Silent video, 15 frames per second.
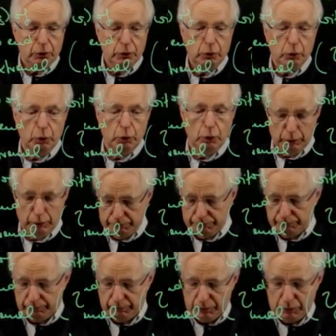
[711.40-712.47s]
to,
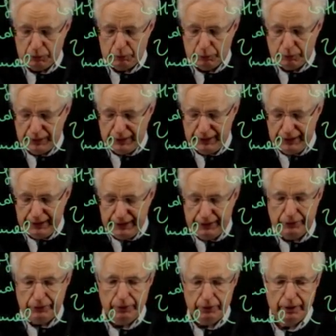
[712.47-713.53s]
to
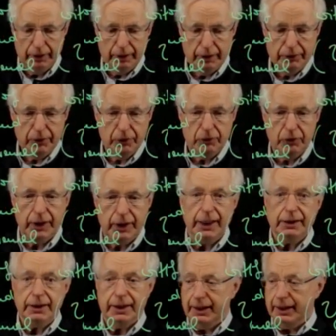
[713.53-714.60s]
delete this
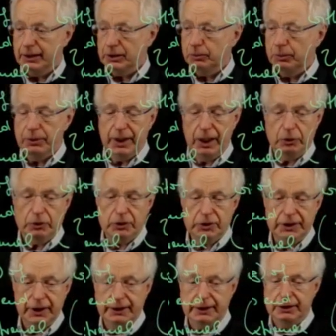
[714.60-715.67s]
red edge without
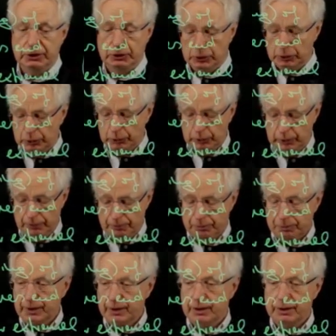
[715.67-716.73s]
creating new
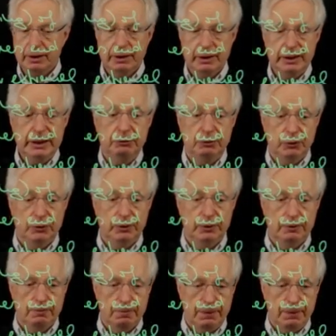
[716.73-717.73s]
leaves.